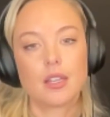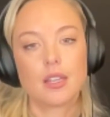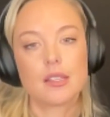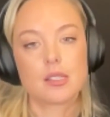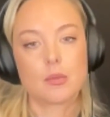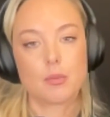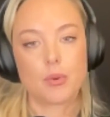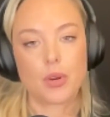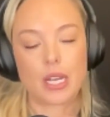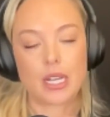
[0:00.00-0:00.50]

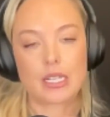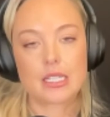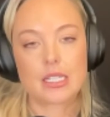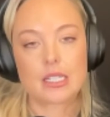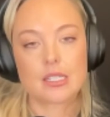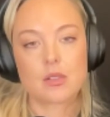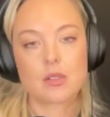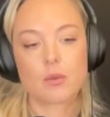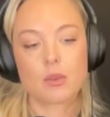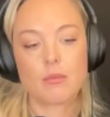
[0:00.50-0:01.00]
it's a
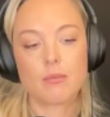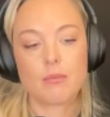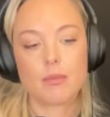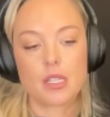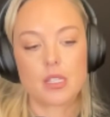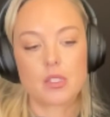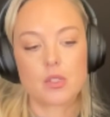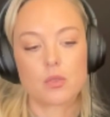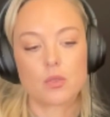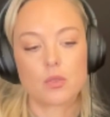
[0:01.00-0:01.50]
practice that we
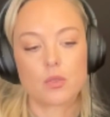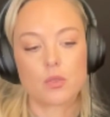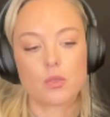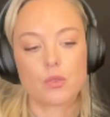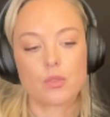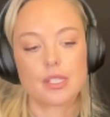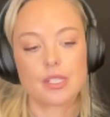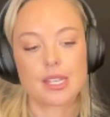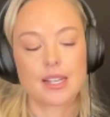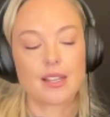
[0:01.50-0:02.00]
must
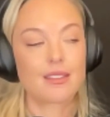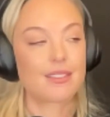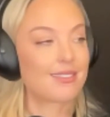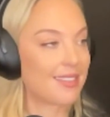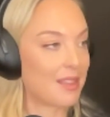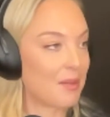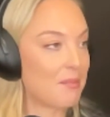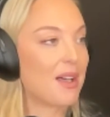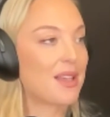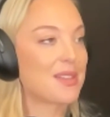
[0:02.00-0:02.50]
all, it's like
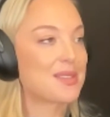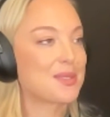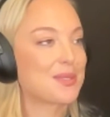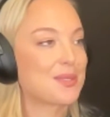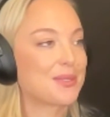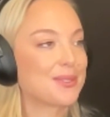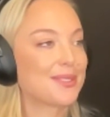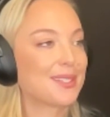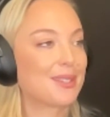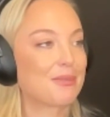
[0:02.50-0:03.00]
the
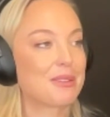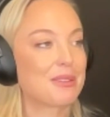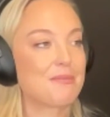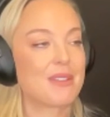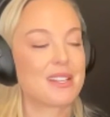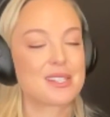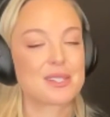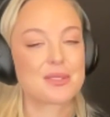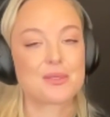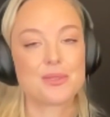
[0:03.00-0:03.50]
muscle that we
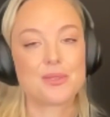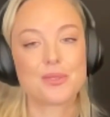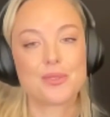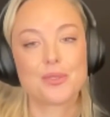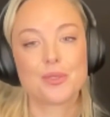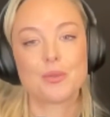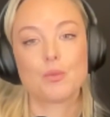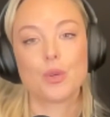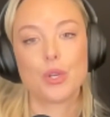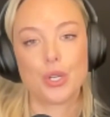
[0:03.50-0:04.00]
must
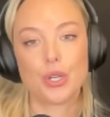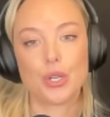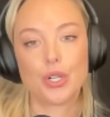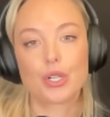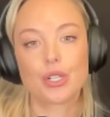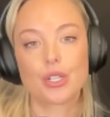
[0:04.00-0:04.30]
all work,